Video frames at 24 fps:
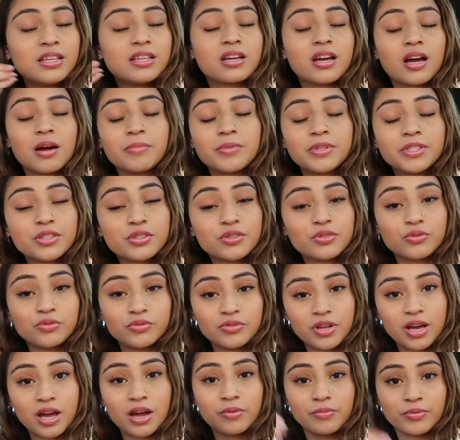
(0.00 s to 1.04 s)
coming
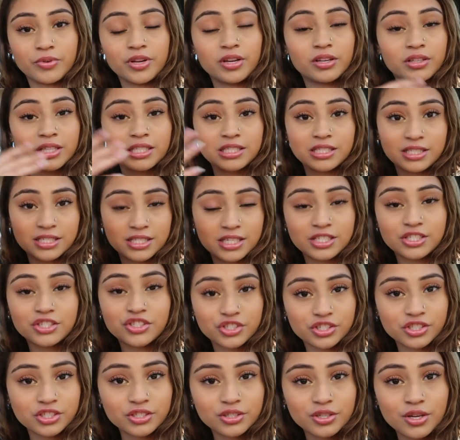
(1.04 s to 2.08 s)
to that
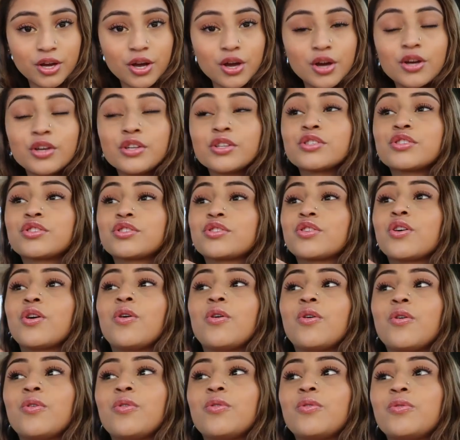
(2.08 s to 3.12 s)
realization.
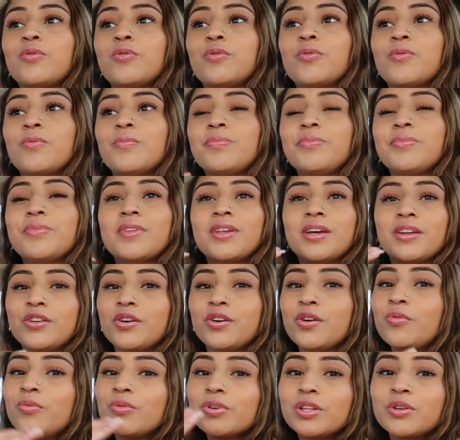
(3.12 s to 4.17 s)
So I
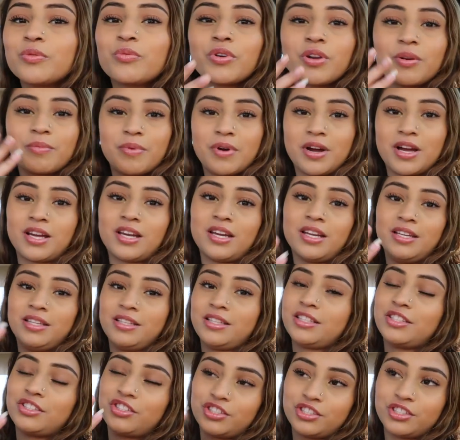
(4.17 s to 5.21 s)
don't really want to buy
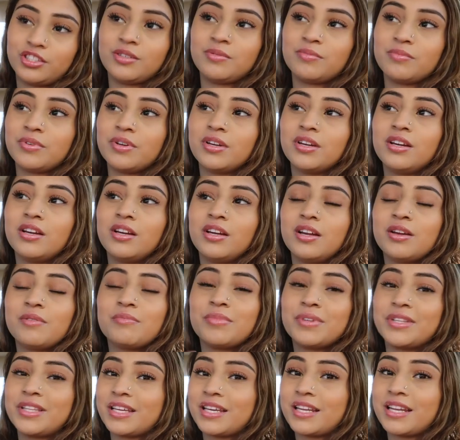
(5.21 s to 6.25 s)
anything cheap.
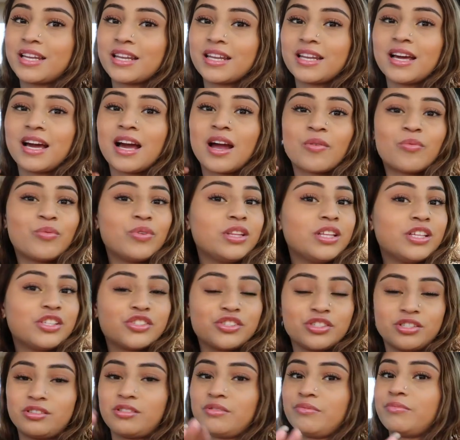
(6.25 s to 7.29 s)
But then I really
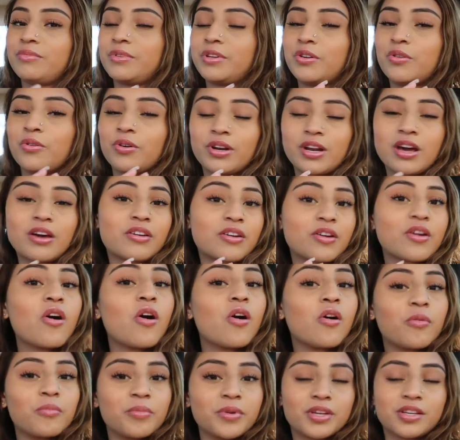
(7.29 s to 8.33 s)
shouldn't even be going out at
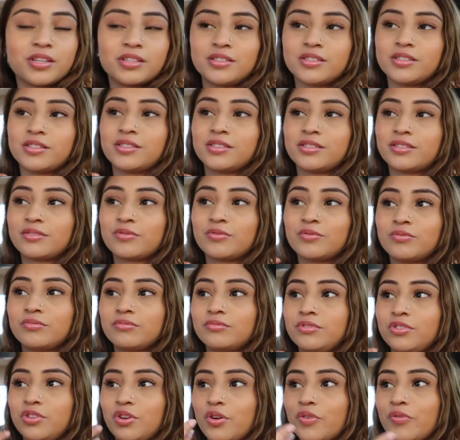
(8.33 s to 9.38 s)
all, because,
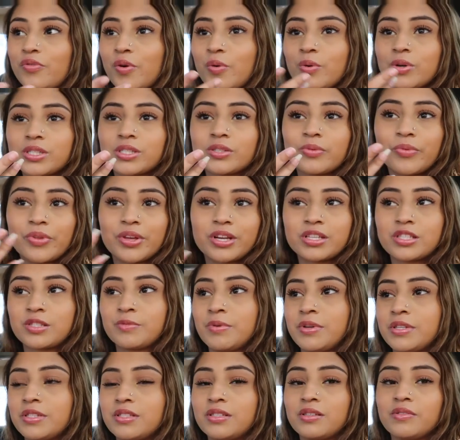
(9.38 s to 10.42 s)
you know, if I want something
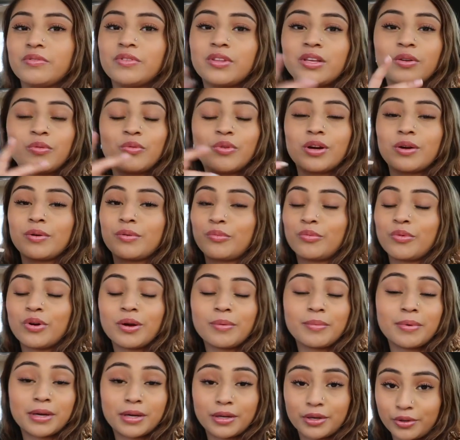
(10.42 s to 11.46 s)
expensive, then where
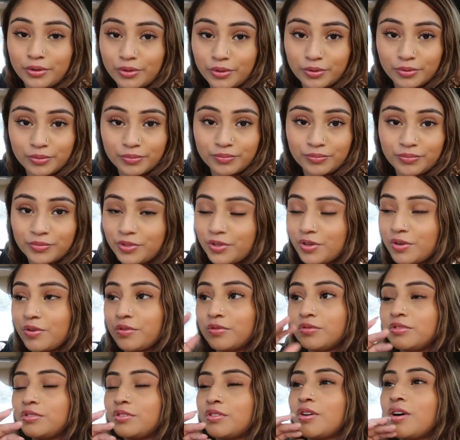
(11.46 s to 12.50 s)
am I gonna go? You
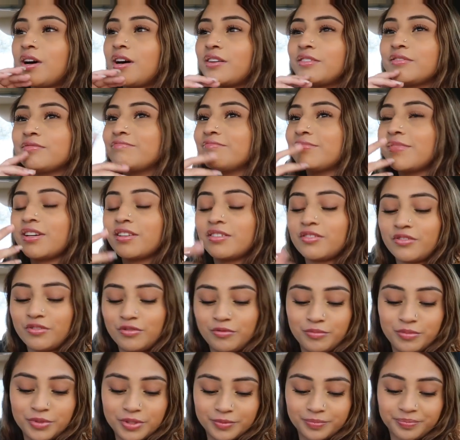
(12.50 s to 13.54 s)
know? So I don't know.
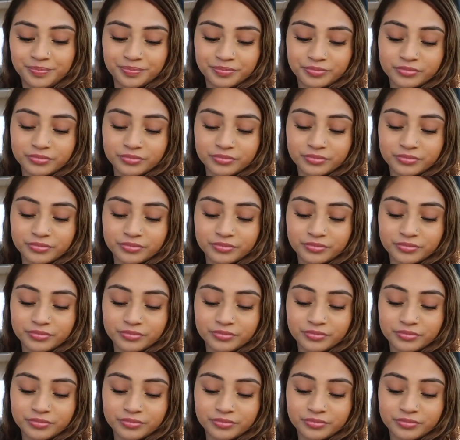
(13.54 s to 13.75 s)
But